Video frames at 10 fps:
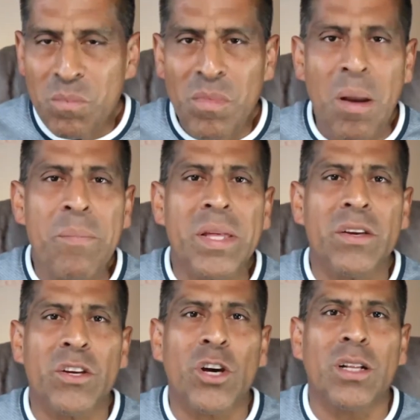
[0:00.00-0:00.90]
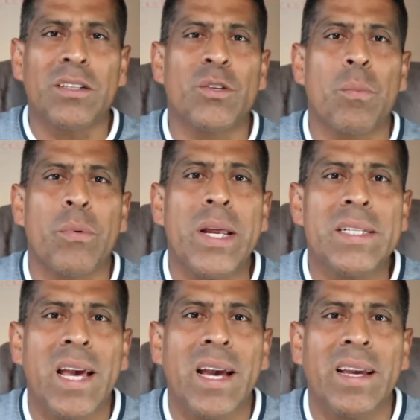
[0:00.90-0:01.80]
million. So
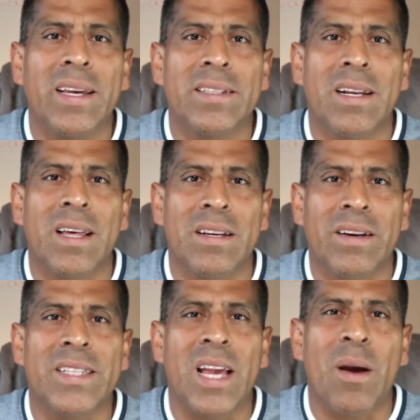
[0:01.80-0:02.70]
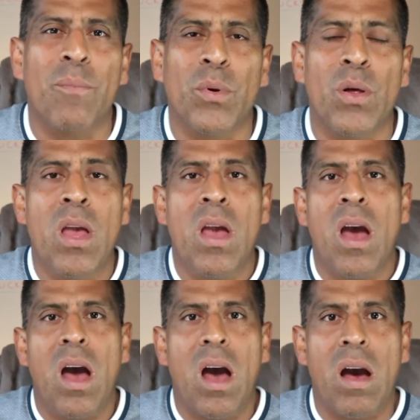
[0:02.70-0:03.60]
Brenntag is another example
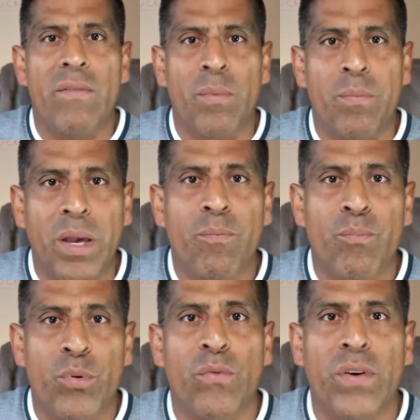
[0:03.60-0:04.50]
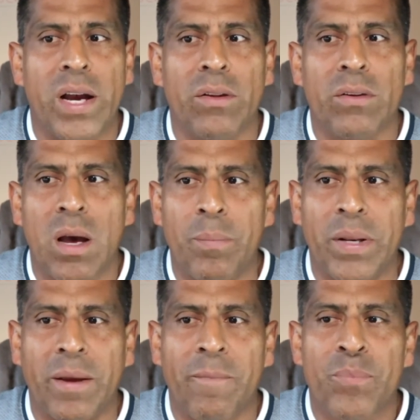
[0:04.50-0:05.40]
of a big profile
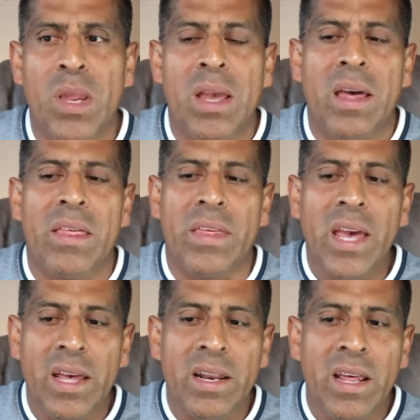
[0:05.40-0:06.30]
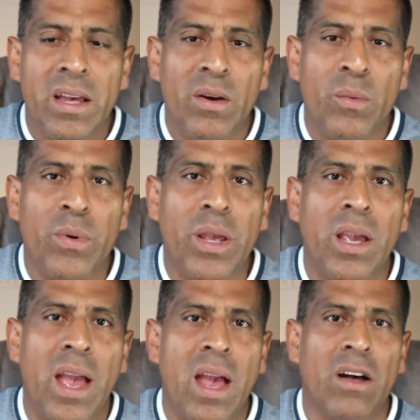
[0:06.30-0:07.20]
company. Then
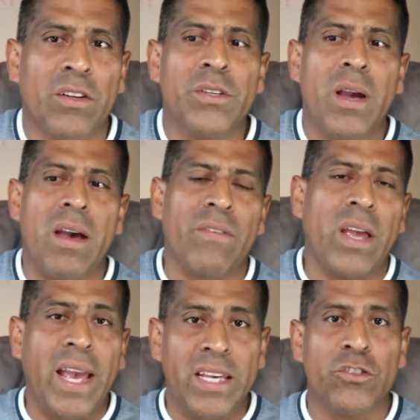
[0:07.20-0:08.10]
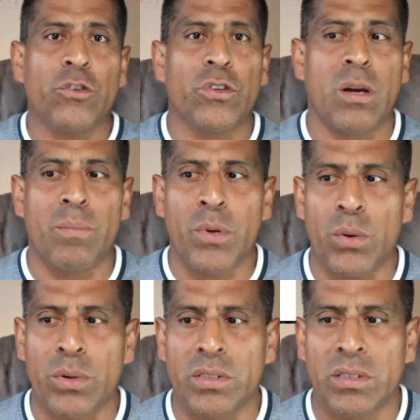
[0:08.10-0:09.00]
we also have Acer
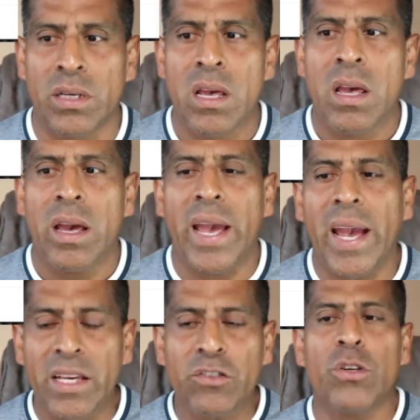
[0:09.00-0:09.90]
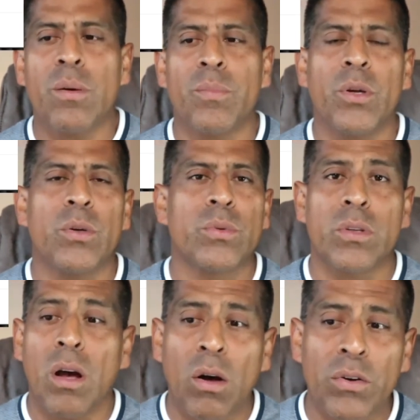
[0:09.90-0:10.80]
Computers. Acer Computers was
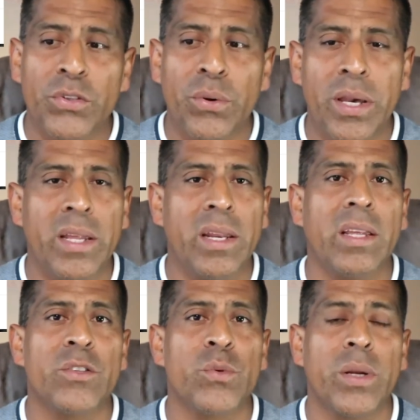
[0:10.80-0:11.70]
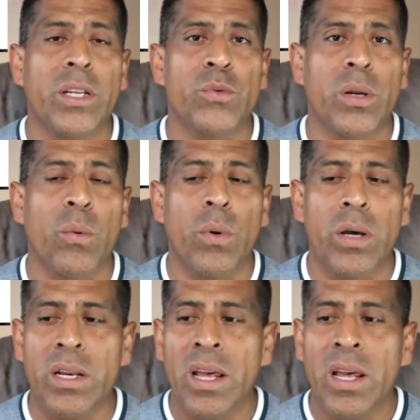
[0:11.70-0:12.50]
also hit in 2021.